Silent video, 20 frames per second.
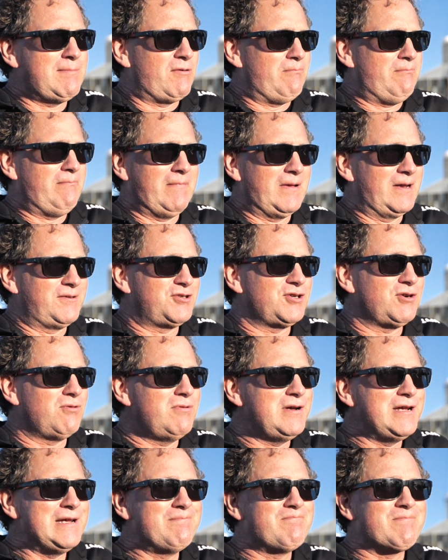But until
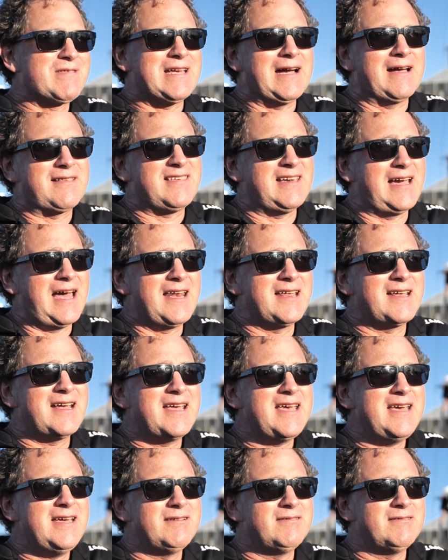we start sailing
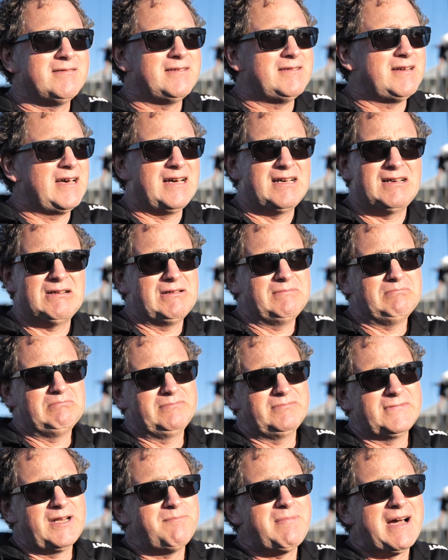again
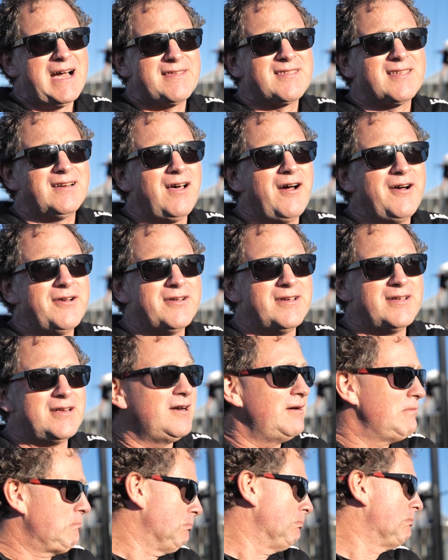in Barcelona, you
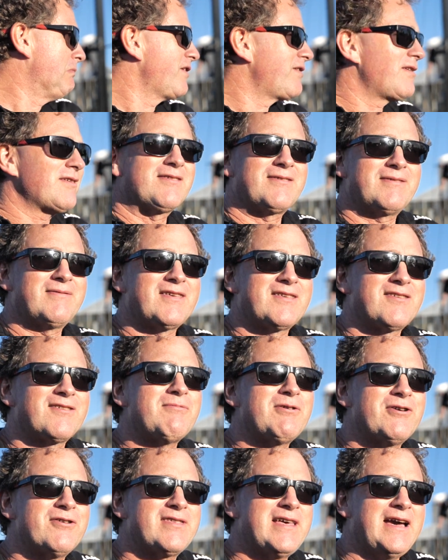know, this is
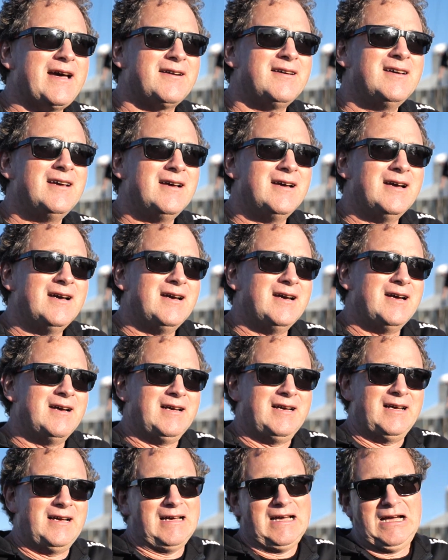where it's at.
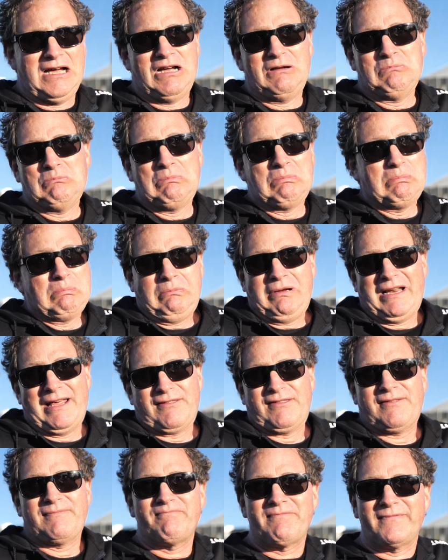
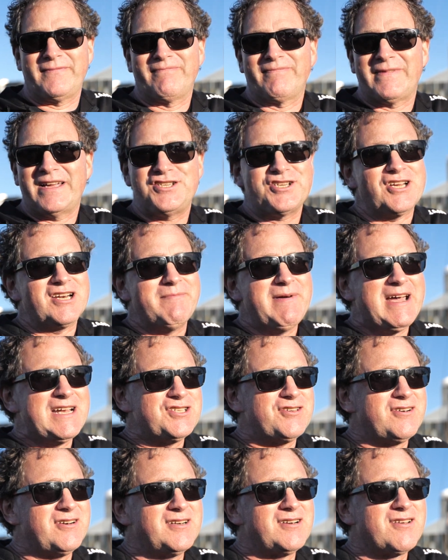Plus, as you can
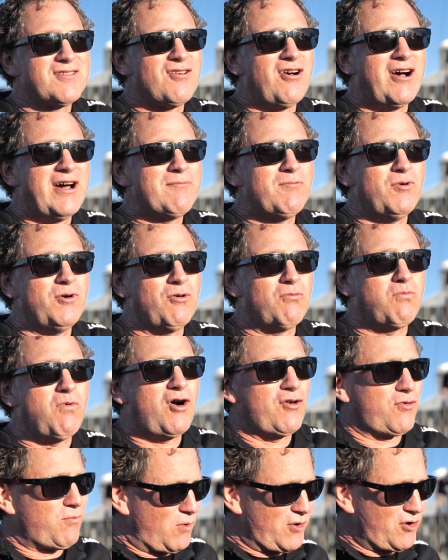imagine, in design world,
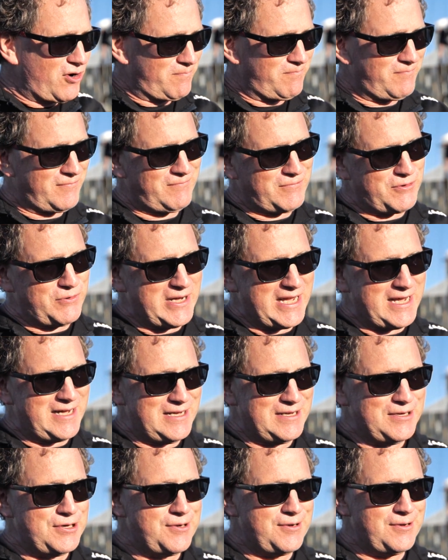whilst we're not doing
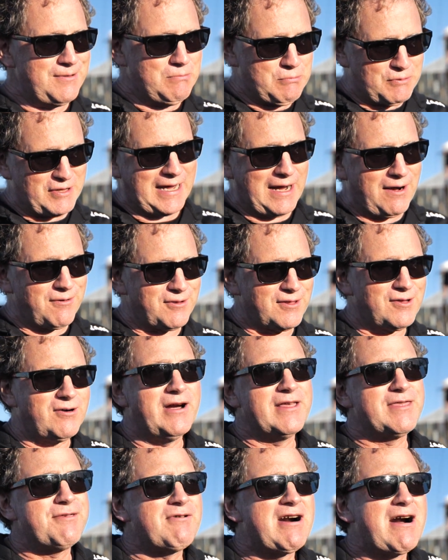any new sail
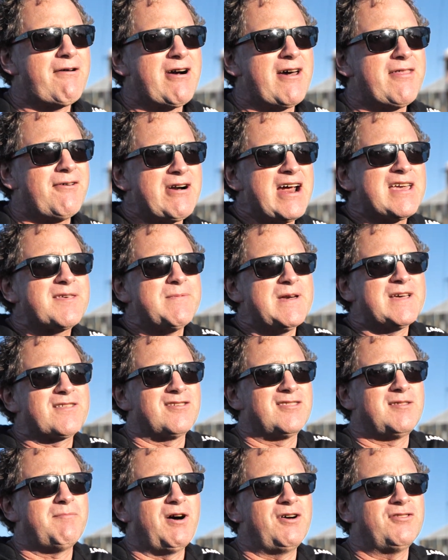designs, there are other
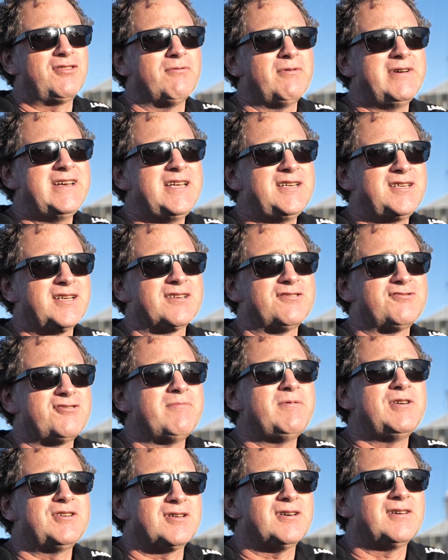aspects of the boat that we need to
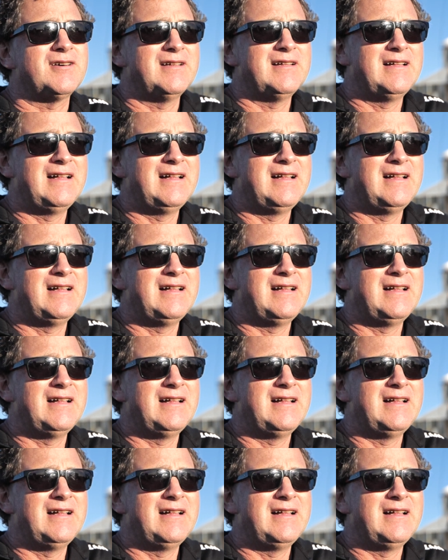contribute to.